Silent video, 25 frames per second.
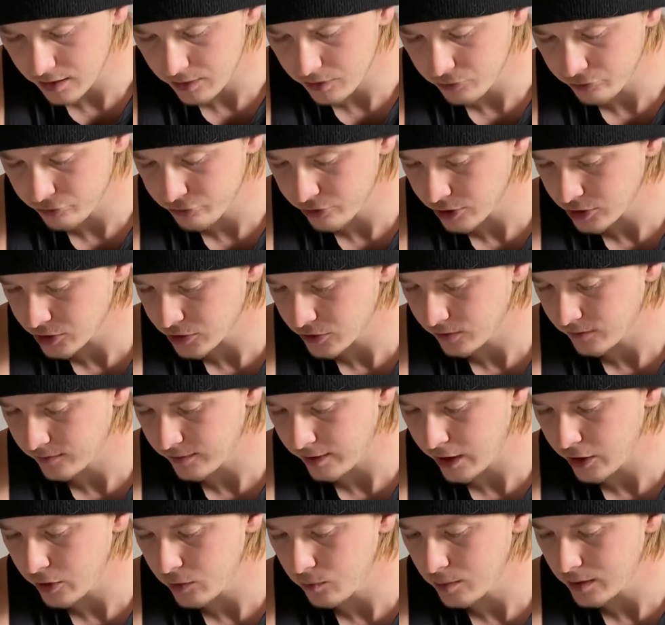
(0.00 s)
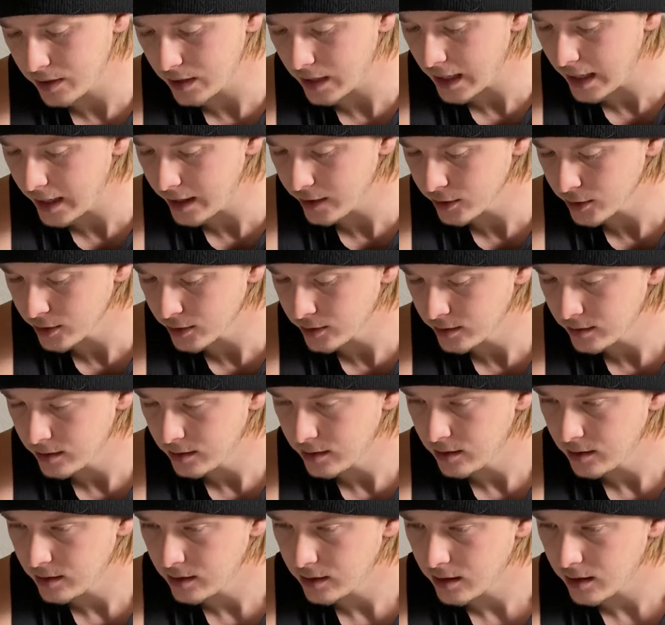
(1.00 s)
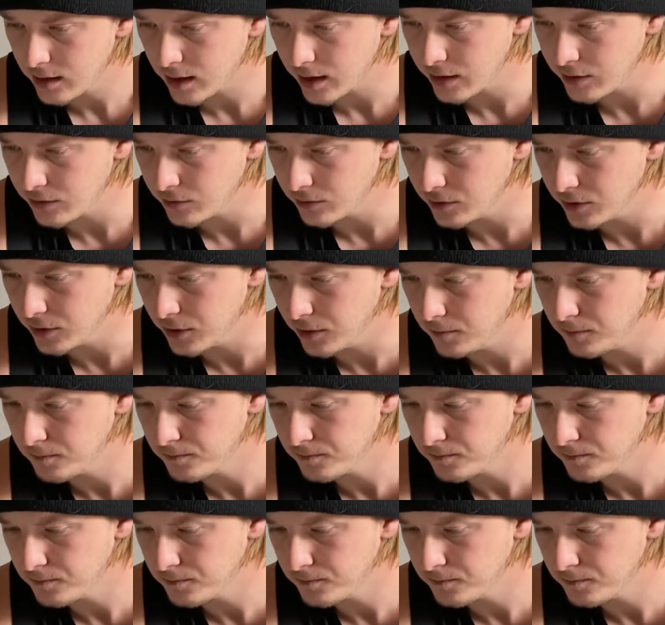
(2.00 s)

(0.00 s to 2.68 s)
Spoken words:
nutritional value be higher? I don't know.